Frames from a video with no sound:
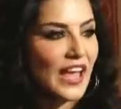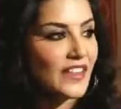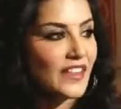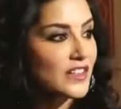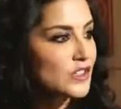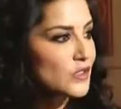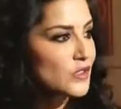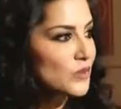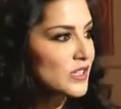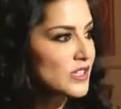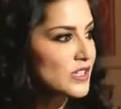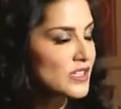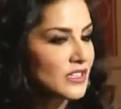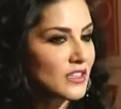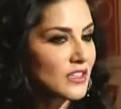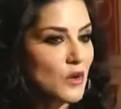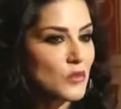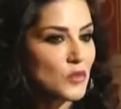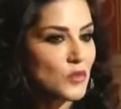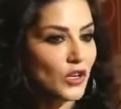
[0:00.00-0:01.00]
And this one is
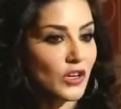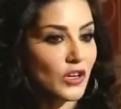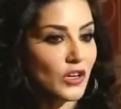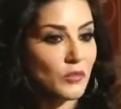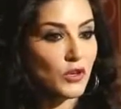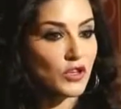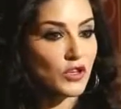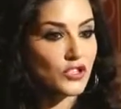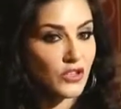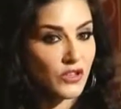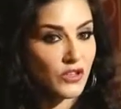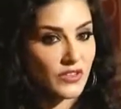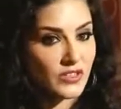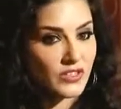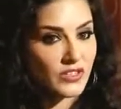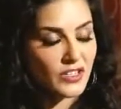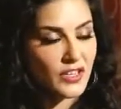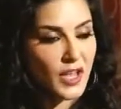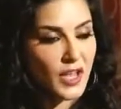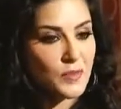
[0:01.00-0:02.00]
a lot more commercial.
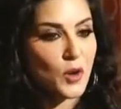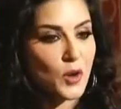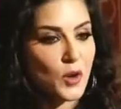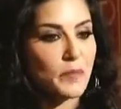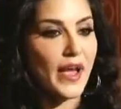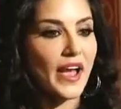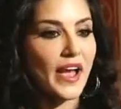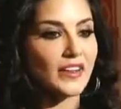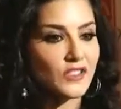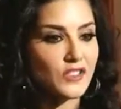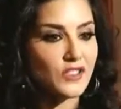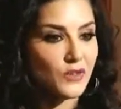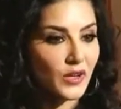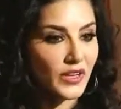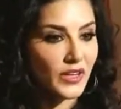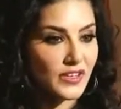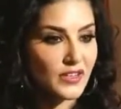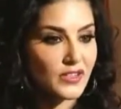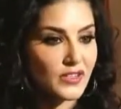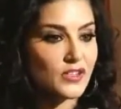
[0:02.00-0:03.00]
There's a lot more
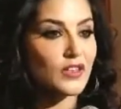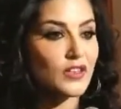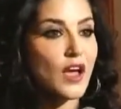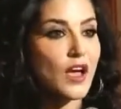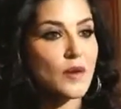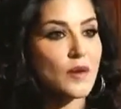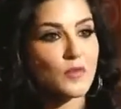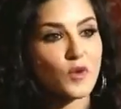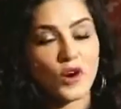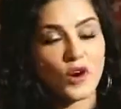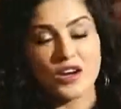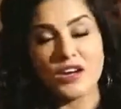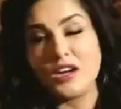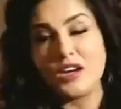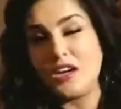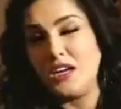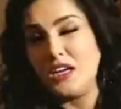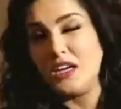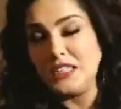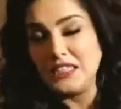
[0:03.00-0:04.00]
backstory. There's a lot
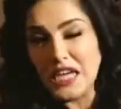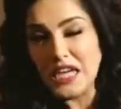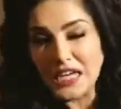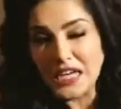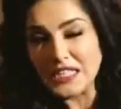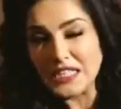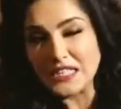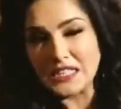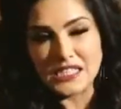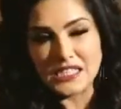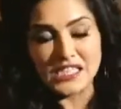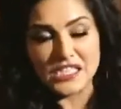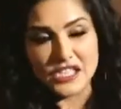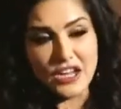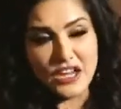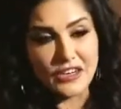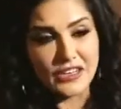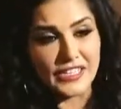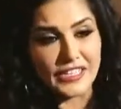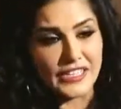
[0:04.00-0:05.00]
more... Thank you.
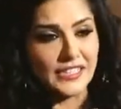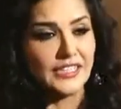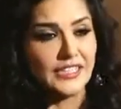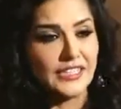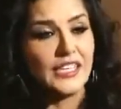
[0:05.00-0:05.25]
Sorry.